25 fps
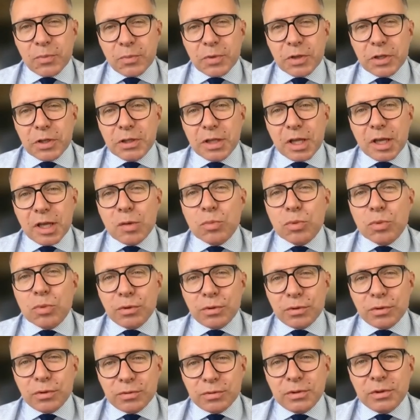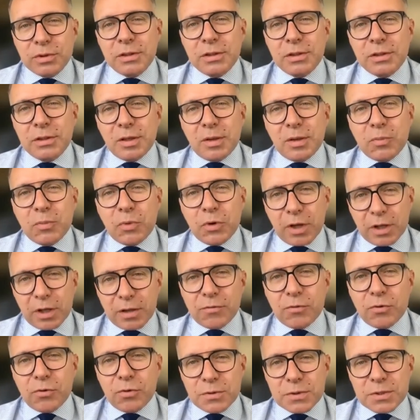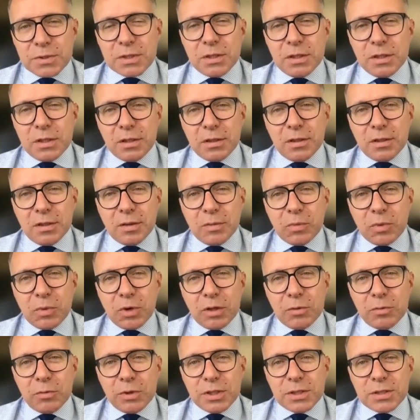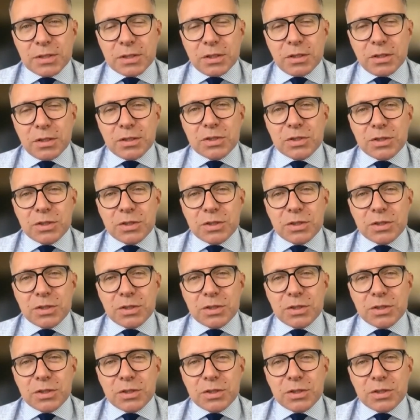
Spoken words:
enable breakthroughs in brain research.